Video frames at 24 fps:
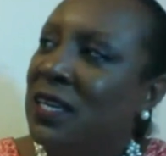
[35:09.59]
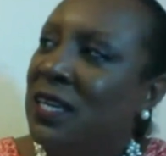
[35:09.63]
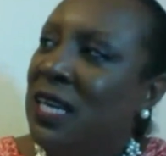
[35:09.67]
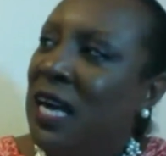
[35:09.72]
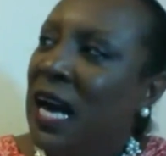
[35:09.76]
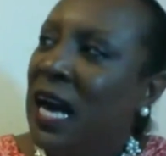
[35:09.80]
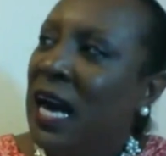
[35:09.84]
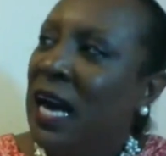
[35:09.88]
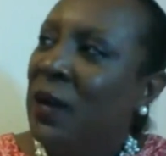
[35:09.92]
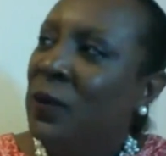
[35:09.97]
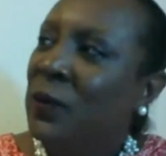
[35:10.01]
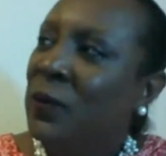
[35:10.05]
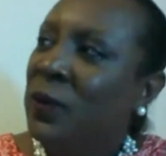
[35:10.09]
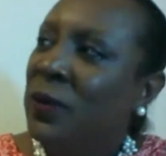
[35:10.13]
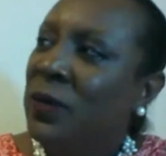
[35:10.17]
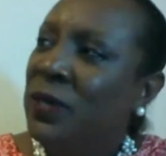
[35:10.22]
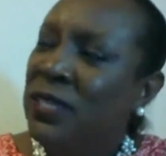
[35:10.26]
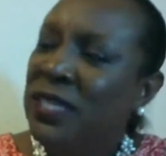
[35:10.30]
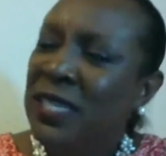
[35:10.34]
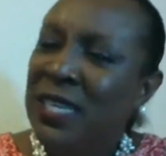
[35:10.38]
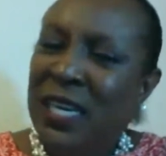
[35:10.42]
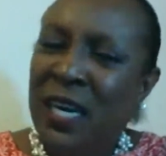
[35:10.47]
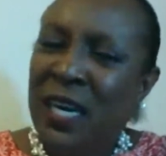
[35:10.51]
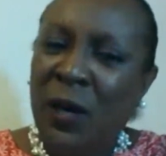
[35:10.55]
The
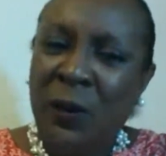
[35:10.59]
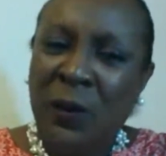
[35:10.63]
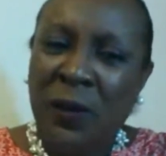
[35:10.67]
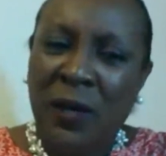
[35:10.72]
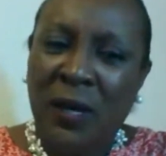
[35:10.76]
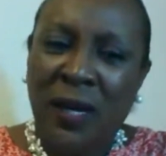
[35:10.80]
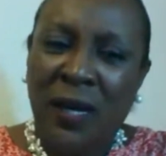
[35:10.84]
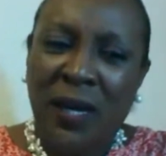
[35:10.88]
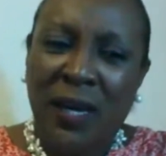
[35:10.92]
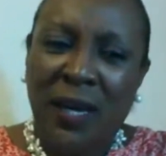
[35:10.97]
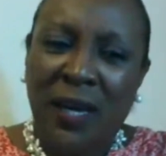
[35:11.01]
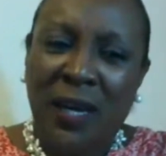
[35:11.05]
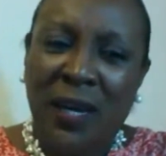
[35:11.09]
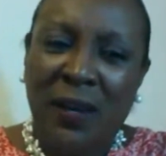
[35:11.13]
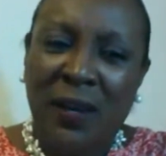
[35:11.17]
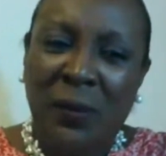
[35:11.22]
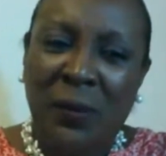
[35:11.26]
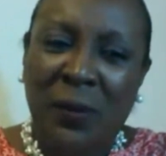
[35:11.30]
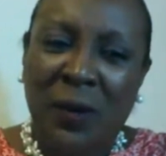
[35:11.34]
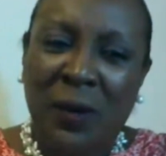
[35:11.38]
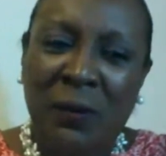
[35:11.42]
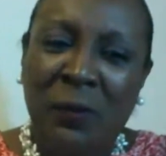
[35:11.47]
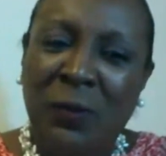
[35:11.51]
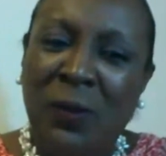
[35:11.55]
AdWords account.
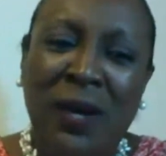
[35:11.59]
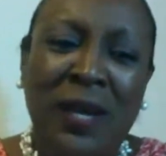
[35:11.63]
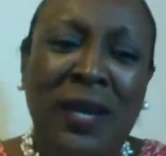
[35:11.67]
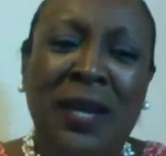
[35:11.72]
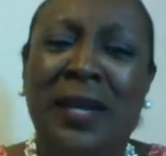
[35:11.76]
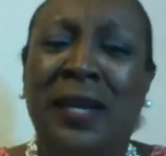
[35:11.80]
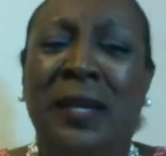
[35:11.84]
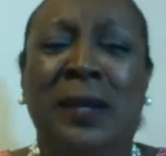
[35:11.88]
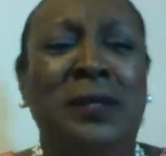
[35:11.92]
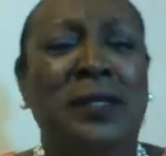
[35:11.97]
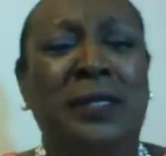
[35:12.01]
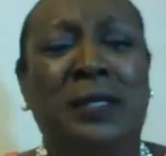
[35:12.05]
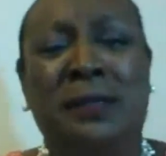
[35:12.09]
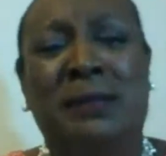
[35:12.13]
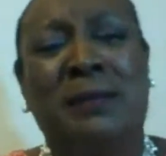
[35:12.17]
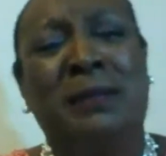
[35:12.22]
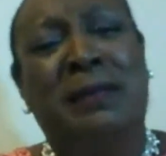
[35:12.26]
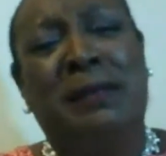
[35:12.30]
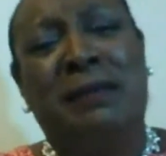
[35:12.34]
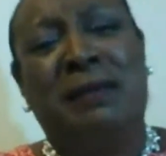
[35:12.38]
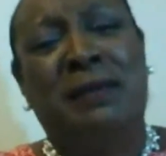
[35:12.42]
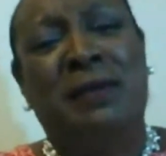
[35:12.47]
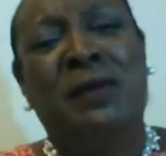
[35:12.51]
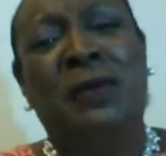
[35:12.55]
What are those
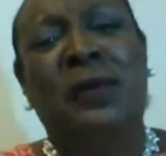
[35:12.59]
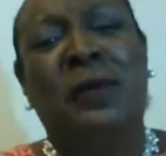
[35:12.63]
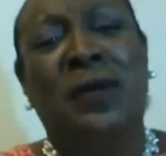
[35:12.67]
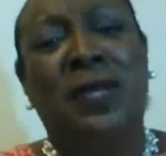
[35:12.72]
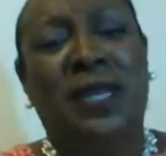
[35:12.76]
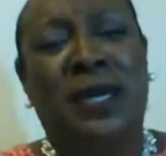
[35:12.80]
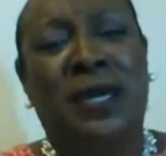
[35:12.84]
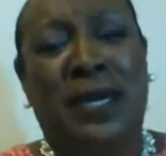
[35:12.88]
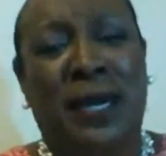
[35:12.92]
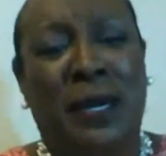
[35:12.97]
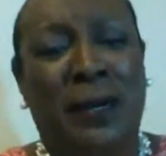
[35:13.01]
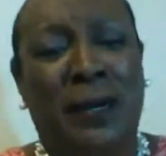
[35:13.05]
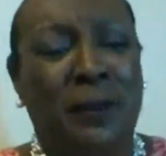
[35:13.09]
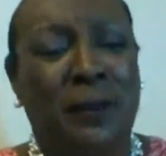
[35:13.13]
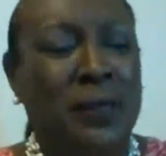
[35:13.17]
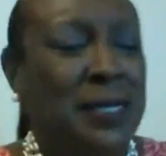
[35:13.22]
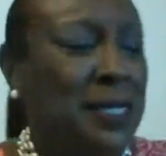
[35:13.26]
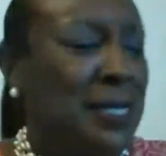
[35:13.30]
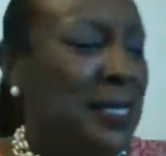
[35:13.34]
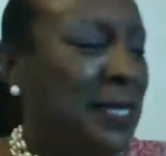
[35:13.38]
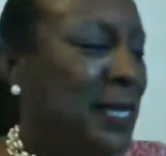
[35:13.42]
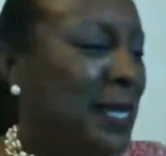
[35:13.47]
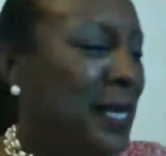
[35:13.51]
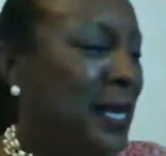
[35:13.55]
Google accounts?